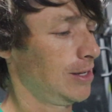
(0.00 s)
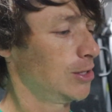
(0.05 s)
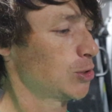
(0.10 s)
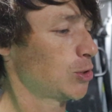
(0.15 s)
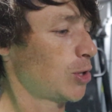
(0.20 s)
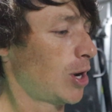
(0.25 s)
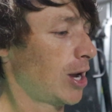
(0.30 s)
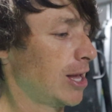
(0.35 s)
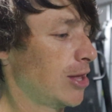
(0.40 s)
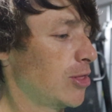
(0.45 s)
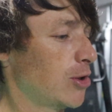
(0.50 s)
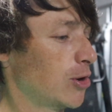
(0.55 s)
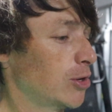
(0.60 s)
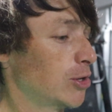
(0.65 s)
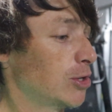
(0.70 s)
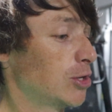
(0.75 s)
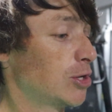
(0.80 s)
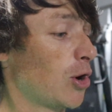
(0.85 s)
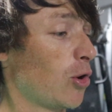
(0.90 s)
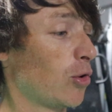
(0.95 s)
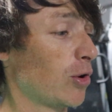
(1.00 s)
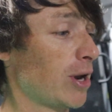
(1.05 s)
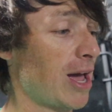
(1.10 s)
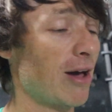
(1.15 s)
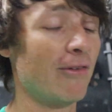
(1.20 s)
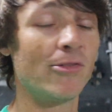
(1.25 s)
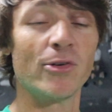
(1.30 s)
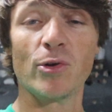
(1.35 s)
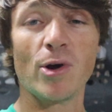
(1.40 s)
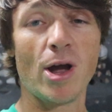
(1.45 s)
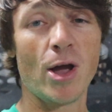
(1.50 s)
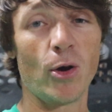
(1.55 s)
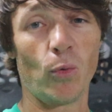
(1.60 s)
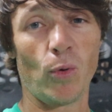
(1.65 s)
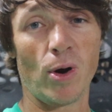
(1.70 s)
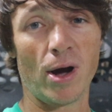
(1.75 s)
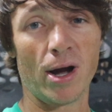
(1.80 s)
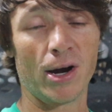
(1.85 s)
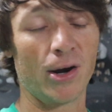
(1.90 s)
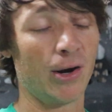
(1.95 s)
So I either don't have the right
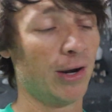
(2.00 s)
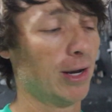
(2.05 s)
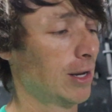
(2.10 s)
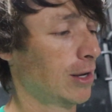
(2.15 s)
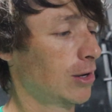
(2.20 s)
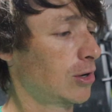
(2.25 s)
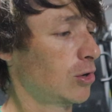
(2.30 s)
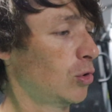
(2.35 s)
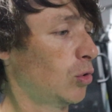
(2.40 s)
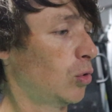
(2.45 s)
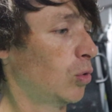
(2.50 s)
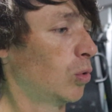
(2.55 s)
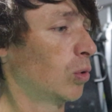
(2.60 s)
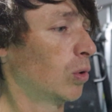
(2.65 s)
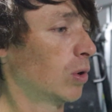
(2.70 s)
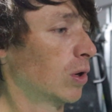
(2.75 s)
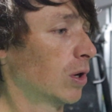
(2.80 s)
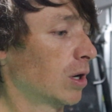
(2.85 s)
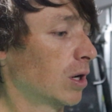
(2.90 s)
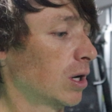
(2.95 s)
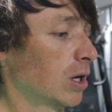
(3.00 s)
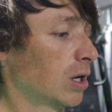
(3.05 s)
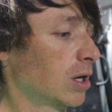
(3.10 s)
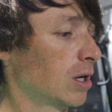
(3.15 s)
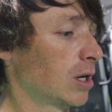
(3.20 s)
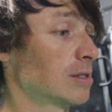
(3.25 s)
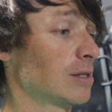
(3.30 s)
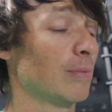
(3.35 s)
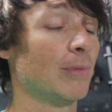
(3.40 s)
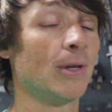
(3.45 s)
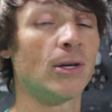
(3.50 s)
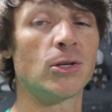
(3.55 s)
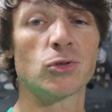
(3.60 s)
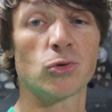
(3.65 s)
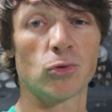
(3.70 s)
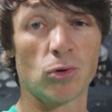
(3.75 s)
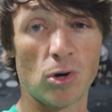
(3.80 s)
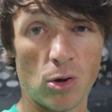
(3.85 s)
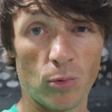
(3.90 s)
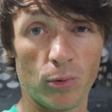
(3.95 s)
wiring, or
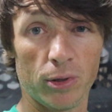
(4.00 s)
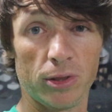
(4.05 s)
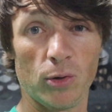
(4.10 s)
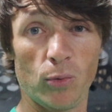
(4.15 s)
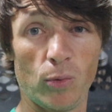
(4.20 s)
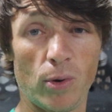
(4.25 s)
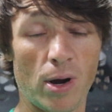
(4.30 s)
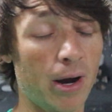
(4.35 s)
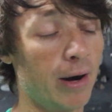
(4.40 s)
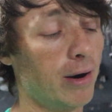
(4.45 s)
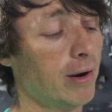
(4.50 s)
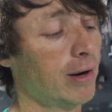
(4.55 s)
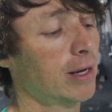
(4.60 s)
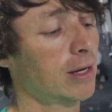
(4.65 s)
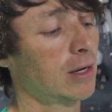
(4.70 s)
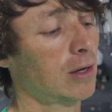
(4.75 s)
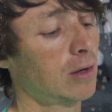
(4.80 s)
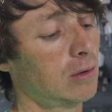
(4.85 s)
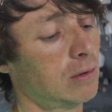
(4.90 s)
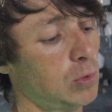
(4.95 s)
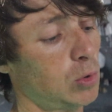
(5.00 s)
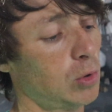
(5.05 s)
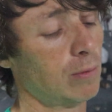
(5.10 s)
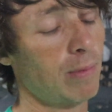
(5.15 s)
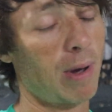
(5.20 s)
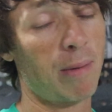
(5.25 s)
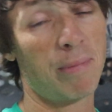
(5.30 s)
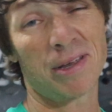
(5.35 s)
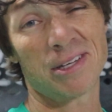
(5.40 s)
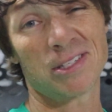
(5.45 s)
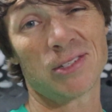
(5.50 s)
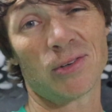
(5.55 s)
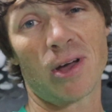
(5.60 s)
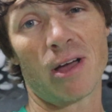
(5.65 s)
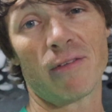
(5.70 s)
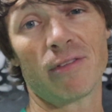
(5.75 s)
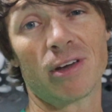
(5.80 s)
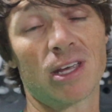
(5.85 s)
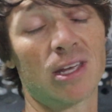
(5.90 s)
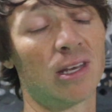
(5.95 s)
something's wrong with the wiring, or maybe I just don't
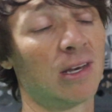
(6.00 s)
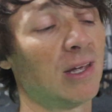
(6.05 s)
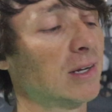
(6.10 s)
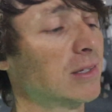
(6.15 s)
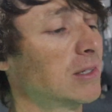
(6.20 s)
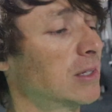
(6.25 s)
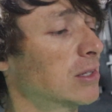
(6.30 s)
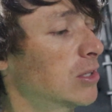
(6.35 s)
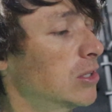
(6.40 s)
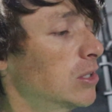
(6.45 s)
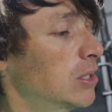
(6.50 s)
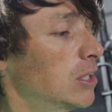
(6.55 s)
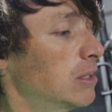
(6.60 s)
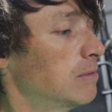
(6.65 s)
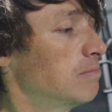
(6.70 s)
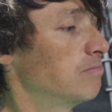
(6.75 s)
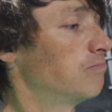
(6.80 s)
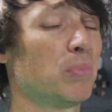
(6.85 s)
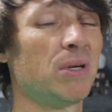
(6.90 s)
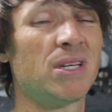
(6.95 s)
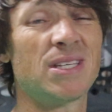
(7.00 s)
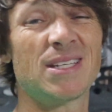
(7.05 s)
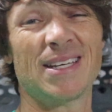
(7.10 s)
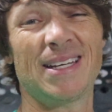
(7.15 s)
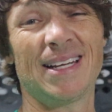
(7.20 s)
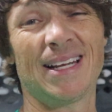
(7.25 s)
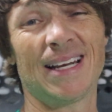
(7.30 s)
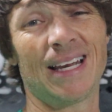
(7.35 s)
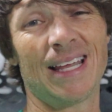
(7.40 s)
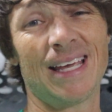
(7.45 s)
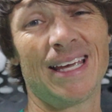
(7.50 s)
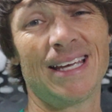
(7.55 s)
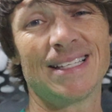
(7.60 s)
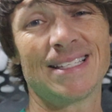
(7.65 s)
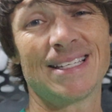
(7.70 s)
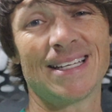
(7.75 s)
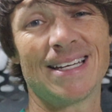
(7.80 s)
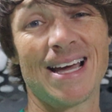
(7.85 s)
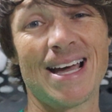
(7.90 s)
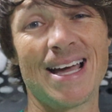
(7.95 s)
have it connected good. But it's getting late
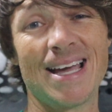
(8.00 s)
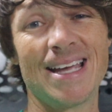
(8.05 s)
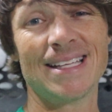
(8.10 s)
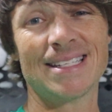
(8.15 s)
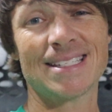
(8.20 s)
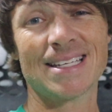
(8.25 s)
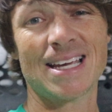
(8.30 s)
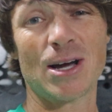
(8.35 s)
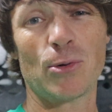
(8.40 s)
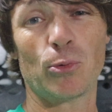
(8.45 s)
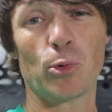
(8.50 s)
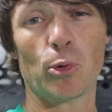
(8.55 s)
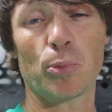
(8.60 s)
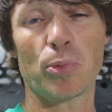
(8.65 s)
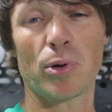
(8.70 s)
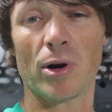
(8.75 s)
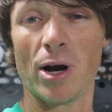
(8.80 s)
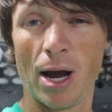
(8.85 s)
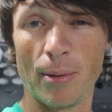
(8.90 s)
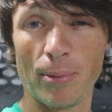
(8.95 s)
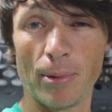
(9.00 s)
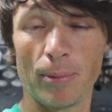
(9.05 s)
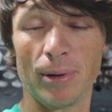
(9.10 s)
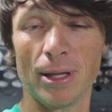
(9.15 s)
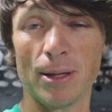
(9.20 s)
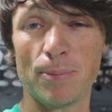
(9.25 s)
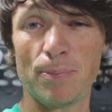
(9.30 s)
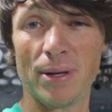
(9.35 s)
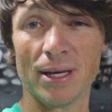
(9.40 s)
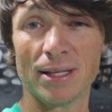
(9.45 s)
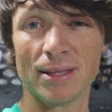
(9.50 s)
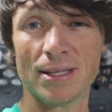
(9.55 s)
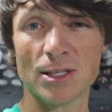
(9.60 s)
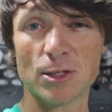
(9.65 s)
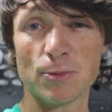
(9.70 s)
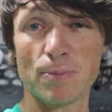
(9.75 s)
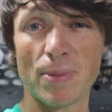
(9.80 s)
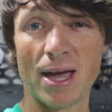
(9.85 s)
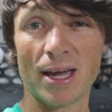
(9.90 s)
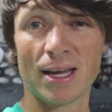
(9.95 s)
tonight. I will probably pick
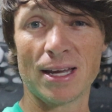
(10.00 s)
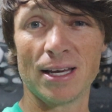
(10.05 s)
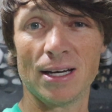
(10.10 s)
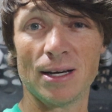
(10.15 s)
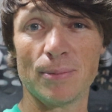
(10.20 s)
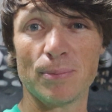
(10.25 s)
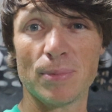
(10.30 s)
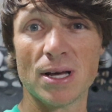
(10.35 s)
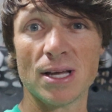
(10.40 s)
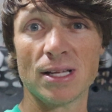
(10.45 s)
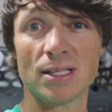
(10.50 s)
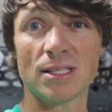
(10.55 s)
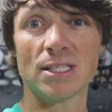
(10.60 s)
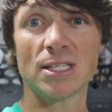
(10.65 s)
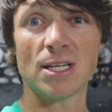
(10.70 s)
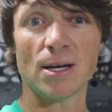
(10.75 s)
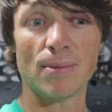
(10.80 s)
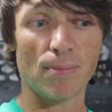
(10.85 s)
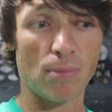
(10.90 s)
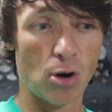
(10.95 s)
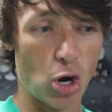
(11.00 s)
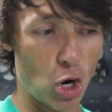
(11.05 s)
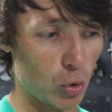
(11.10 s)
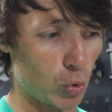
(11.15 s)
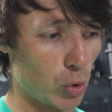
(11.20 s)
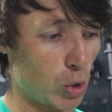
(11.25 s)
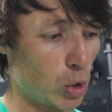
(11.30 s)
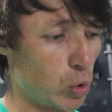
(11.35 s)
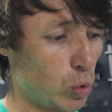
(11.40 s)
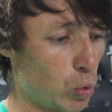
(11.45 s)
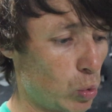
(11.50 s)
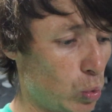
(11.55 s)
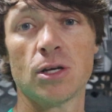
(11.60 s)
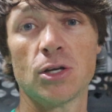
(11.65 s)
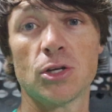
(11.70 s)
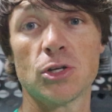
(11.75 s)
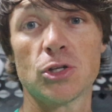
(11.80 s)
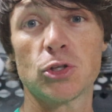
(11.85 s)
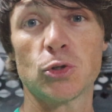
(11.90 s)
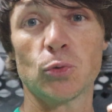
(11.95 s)
this back up tomorrow.
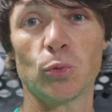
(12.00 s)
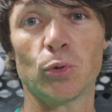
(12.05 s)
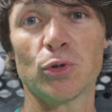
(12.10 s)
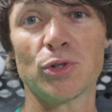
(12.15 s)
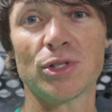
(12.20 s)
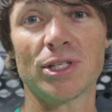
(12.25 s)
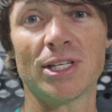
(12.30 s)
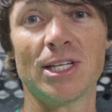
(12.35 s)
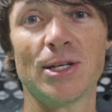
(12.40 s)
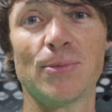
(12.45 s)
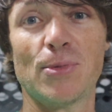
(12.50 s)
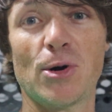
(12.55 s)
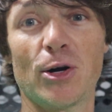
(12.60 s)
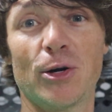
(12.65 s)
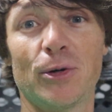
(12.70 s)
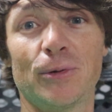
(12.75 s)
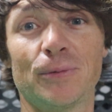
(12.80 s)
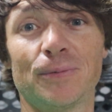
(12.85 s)
So we'll see you tomorrow.